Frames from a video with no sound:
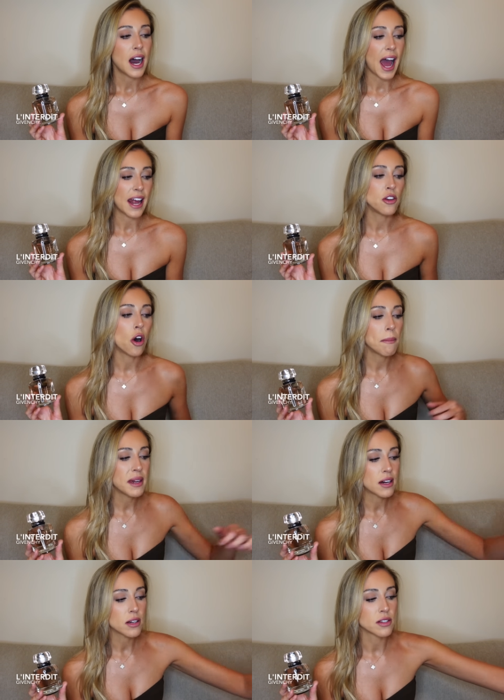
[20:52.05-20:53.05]
And not
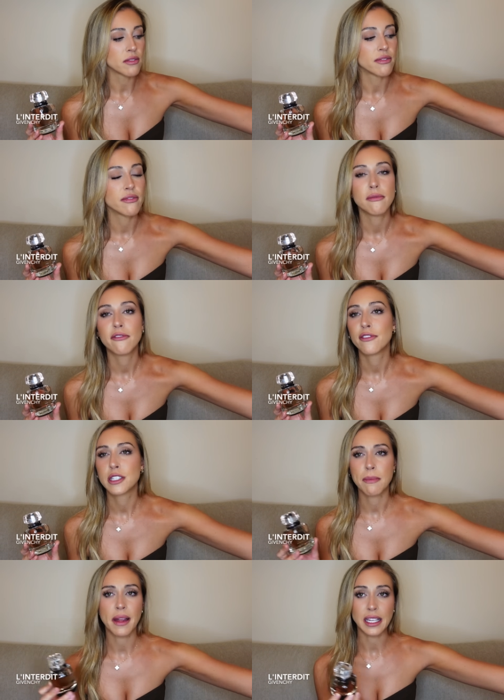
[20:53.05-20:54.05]
because of
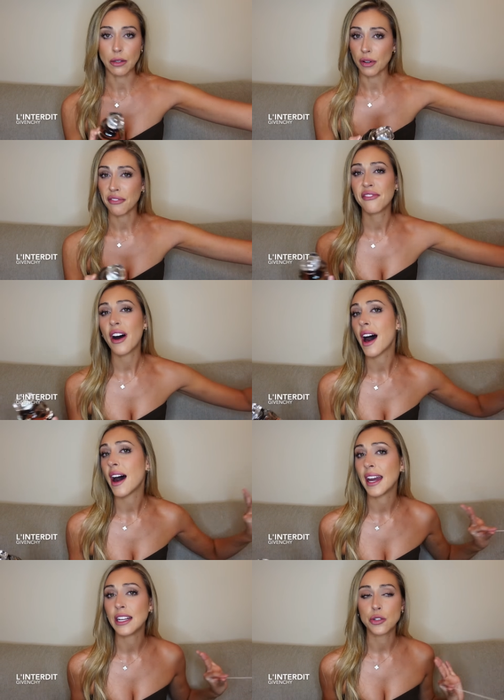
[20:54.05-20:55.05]
smelling
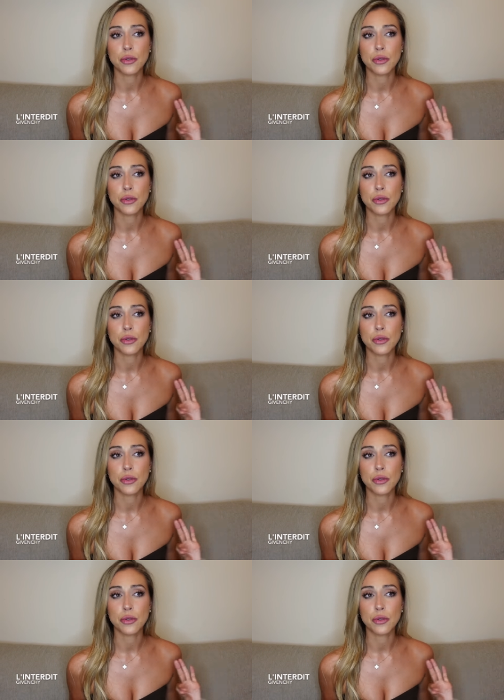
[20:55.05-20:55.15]
refined